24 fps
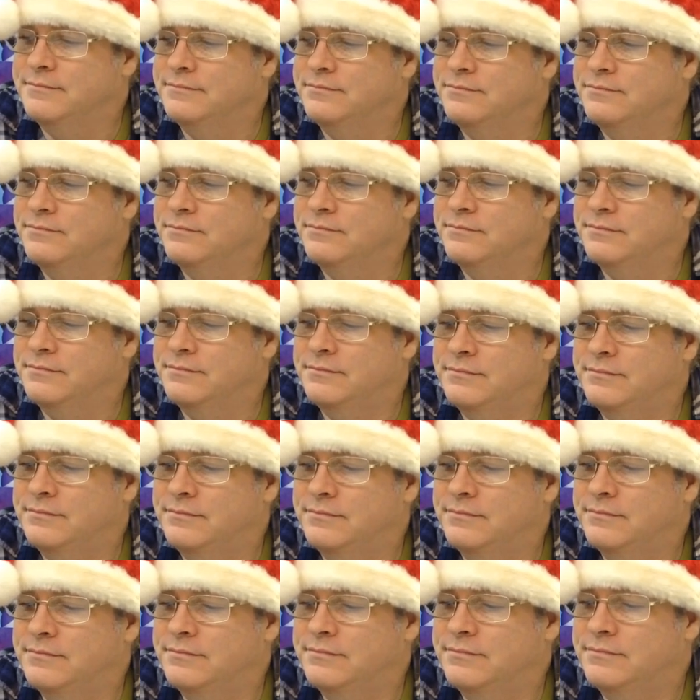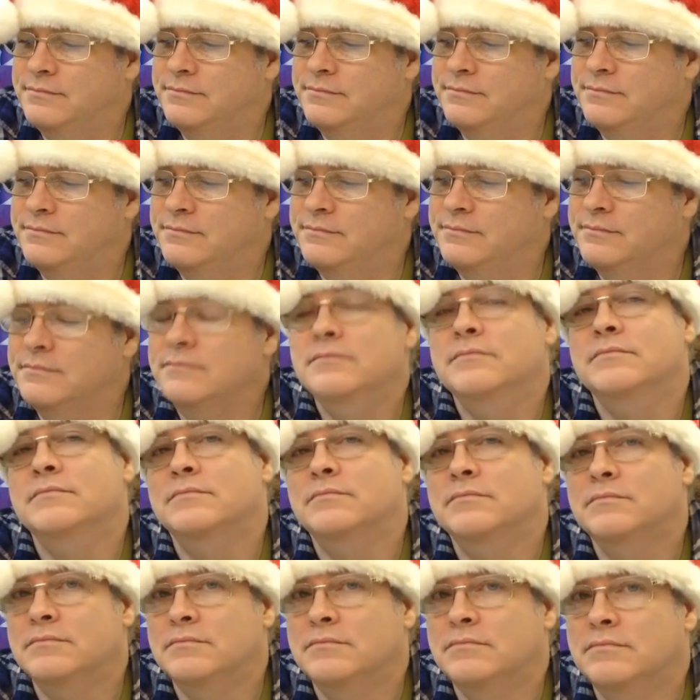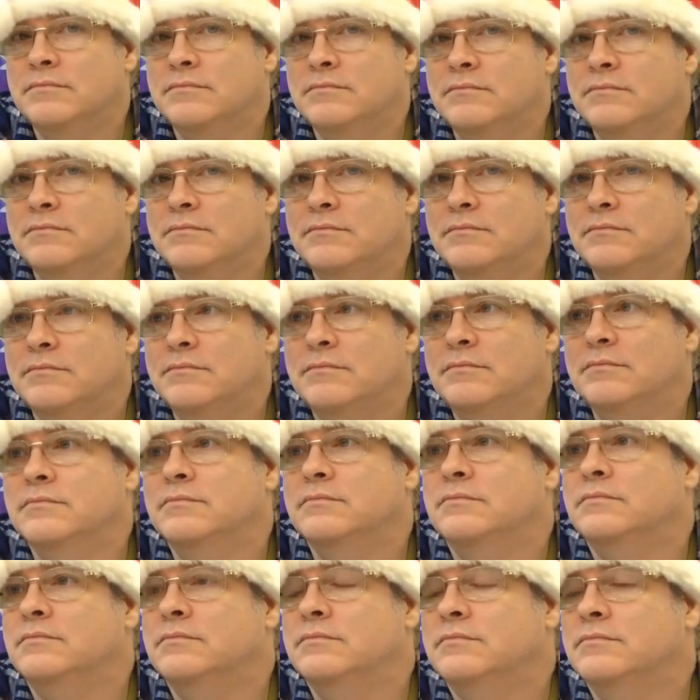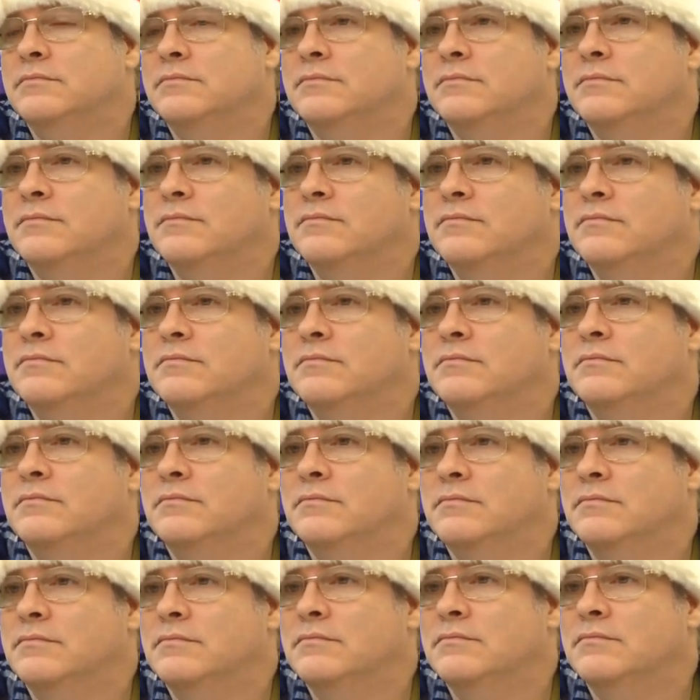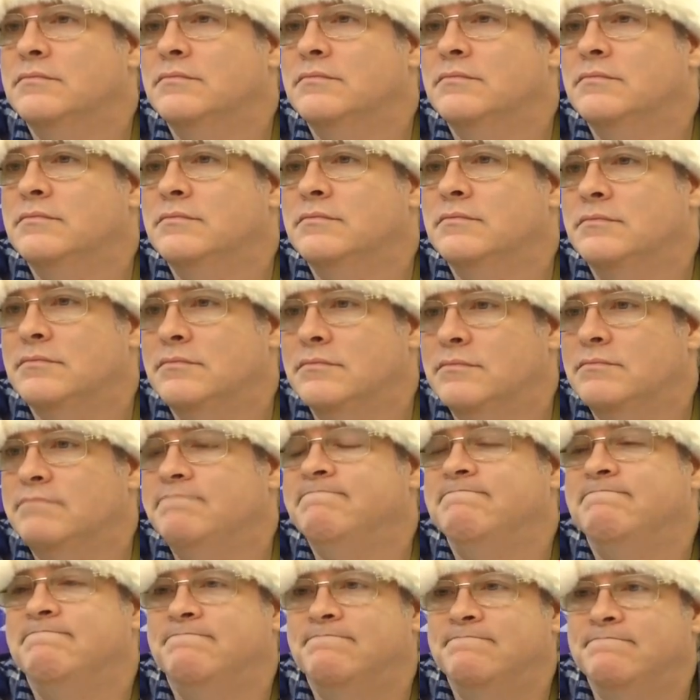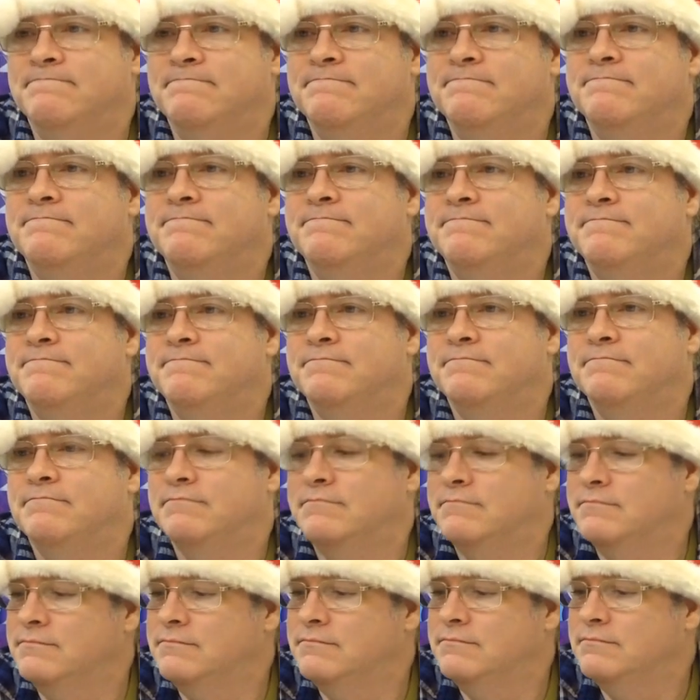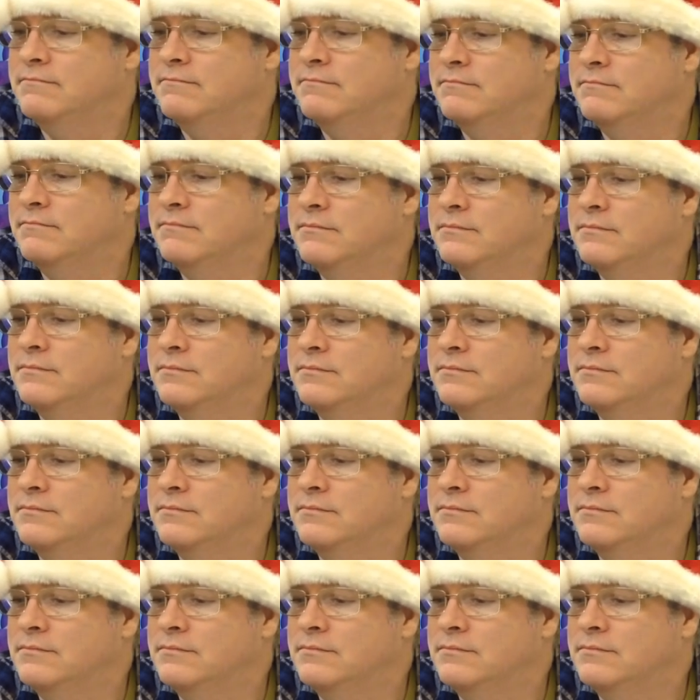(not speaking)